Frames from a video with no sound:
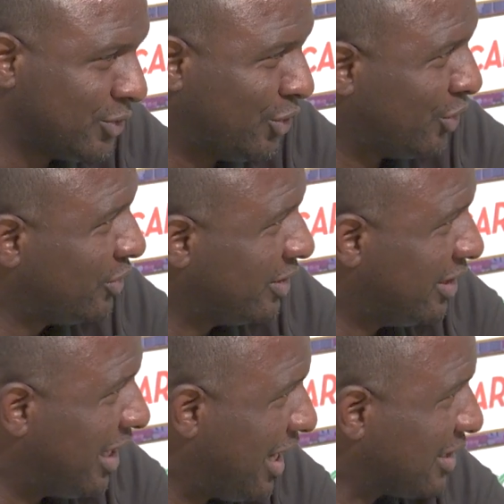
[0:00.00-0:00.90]
you know, in
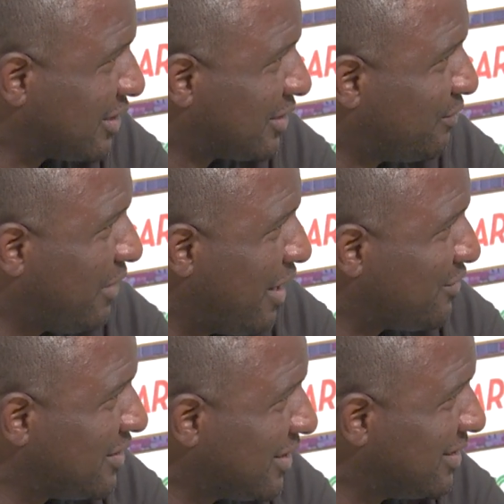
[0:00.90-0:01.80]
the last
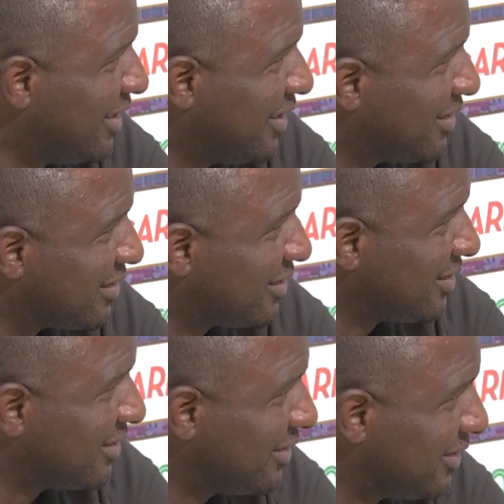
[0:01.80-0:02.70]
5-6 years,
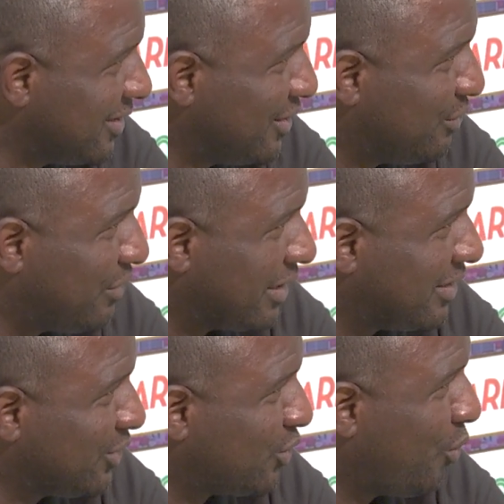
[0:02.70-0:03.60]

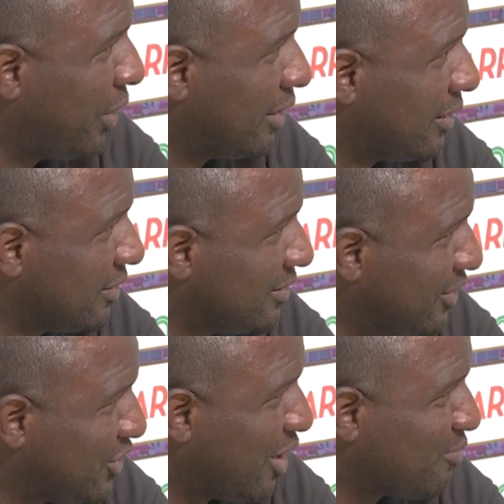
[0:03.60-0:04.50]
fighting to win
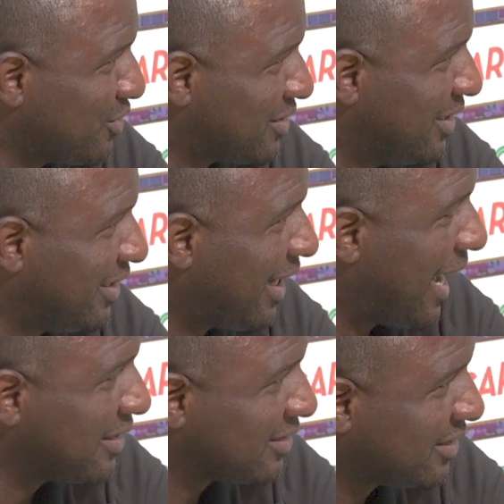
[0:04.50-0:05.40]
the Champions League
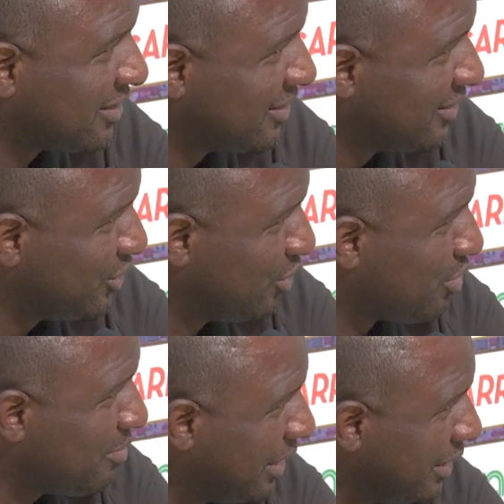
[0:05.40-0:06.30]
and the
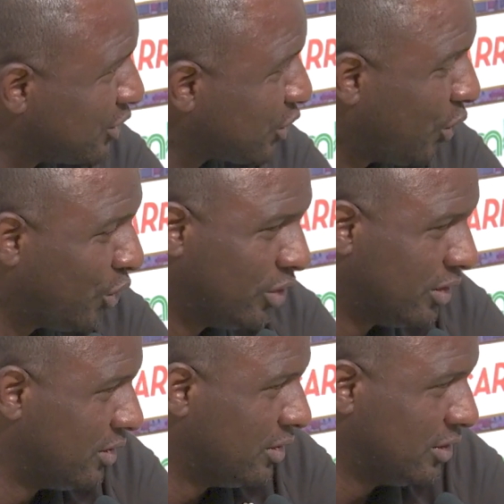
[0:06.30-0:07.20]
Premier League. So
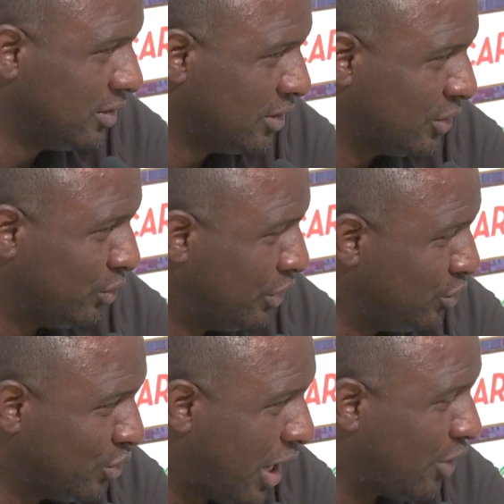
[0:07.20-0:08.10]
we
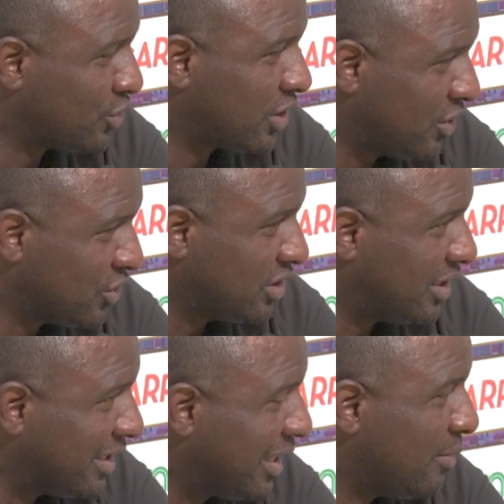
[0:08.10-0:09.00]
knew how challenging
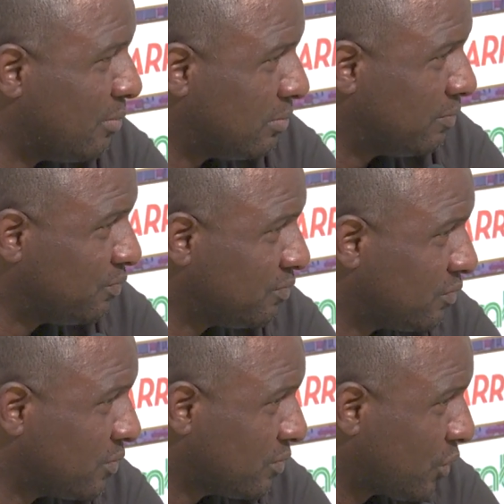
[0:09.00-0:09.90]
that game
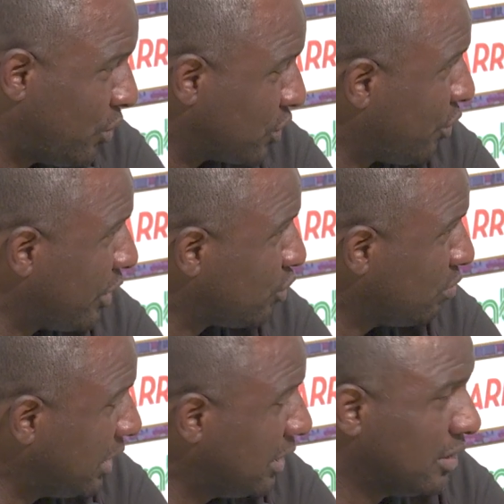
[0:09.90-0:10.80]
was going to
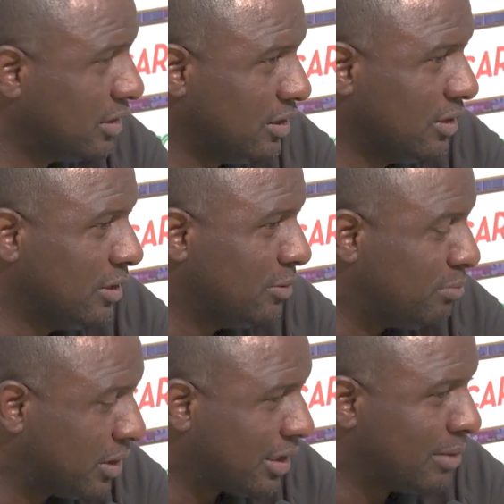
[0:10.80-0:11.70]
be.
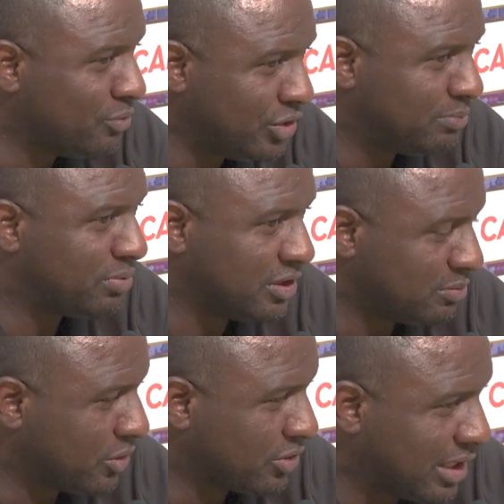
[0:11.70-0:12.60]
But I'm really pleased
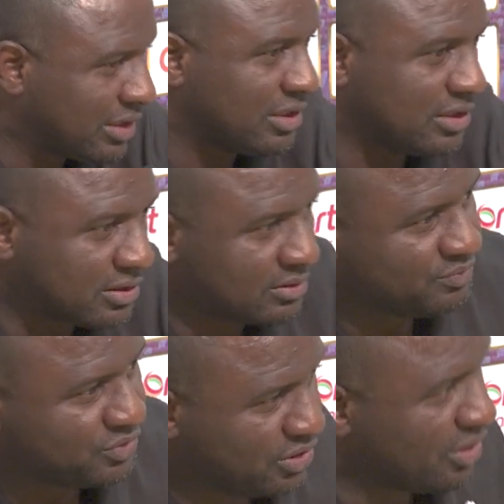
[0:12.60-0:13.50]
because that is
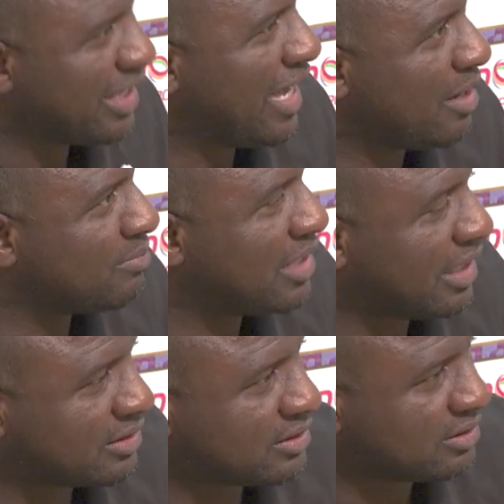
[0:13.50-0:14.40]
the game
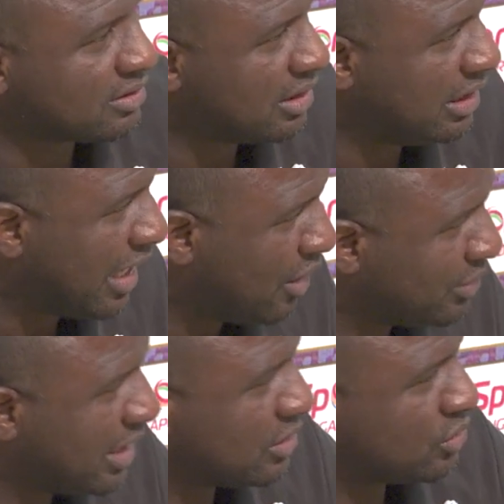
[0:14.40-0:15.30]
that
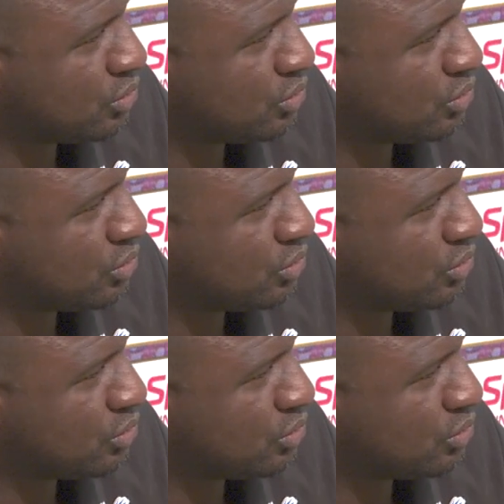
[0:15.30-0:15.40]
allowed us